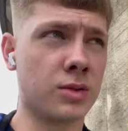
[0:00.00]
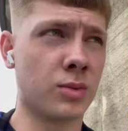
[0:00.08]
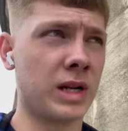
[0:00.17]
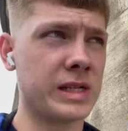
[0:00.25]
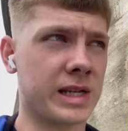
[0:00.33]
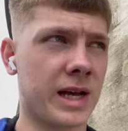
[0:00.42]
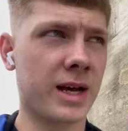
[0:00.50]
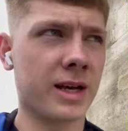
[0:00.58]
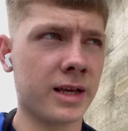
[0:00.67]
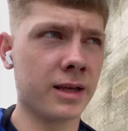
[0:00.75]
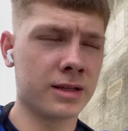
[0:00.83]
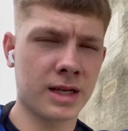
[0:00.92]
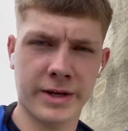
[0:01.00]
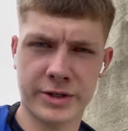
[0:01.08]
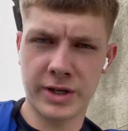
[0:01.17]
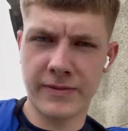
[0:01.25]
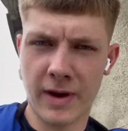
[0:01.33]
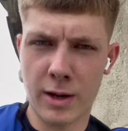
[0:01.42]
well as that, it is
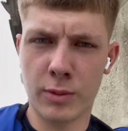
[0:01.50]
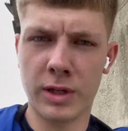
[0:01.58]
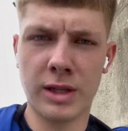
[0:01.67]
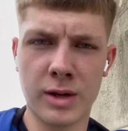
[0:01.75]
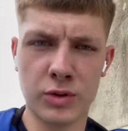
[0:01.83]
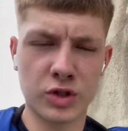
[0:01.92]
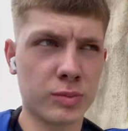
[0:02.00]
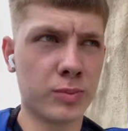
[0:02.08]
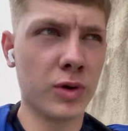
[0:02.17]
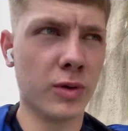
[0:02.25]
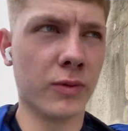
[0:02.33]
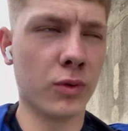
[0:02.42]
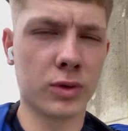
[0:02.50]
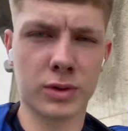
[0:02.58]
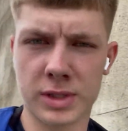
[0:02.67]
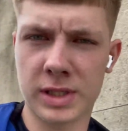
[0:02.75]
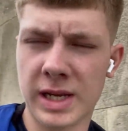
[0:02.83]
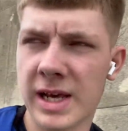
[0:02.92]
actually very windy. It's beautiful.
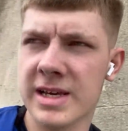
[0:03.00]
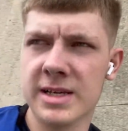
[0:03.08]
Today